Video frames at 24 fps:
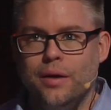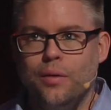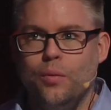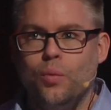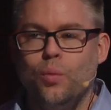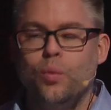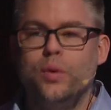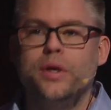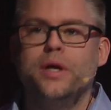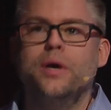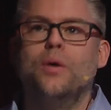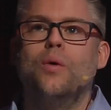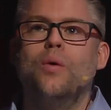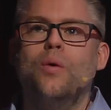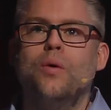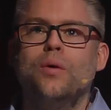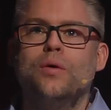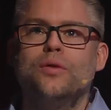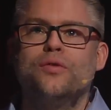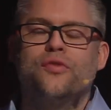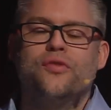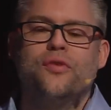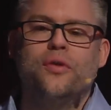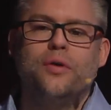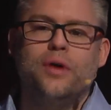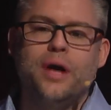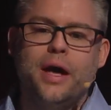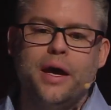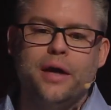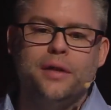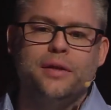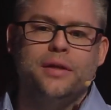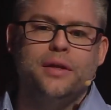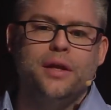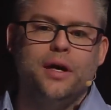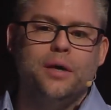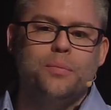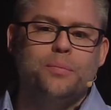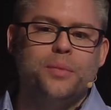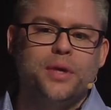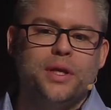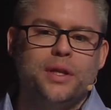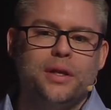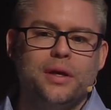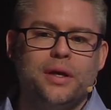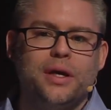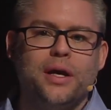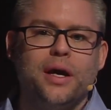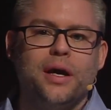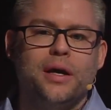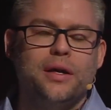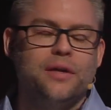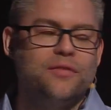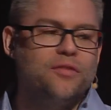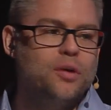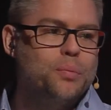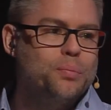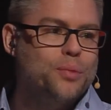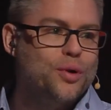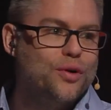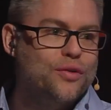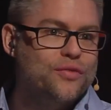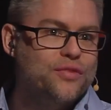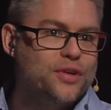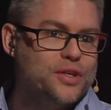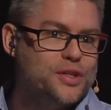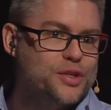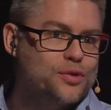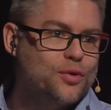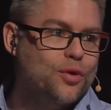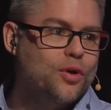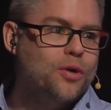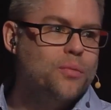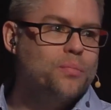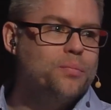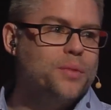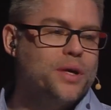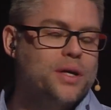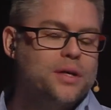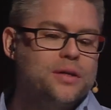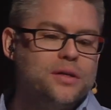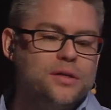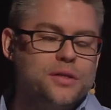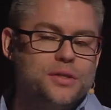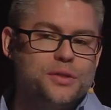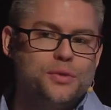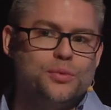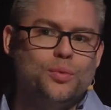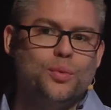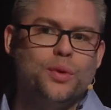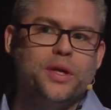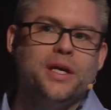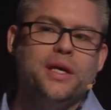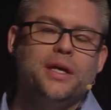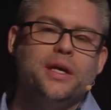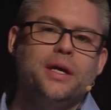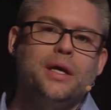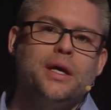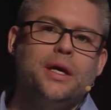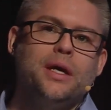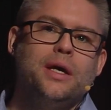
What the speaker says: We also ended up in kind of a perfect storm because we